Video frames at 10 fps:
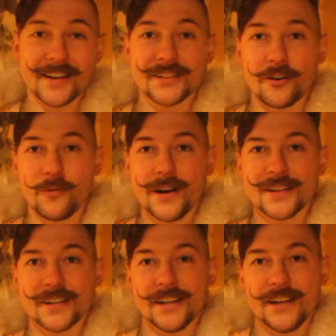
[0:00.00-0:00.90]
as
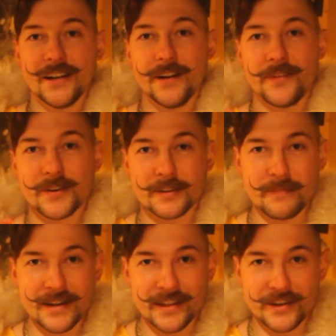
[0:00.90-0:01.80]
always, if there's a
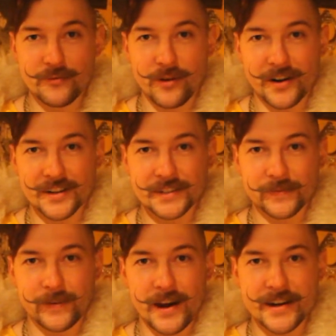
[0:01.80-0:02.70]
mead that you want us to
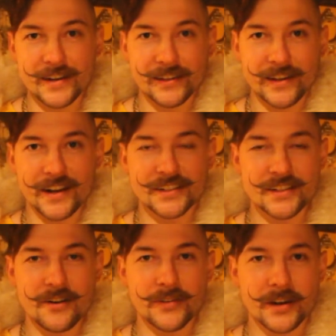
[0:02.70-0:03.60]
find, let us
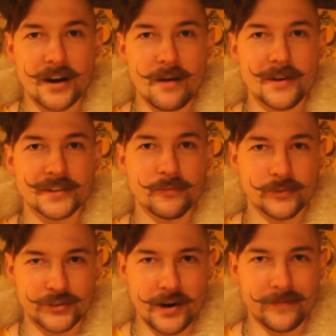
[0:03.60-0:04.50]
know in the comments and
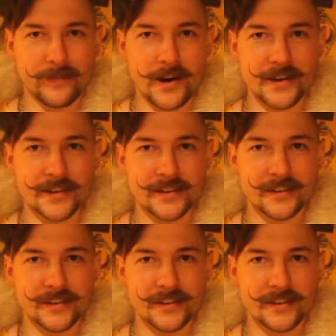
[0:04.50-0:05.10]
we'll try to find it.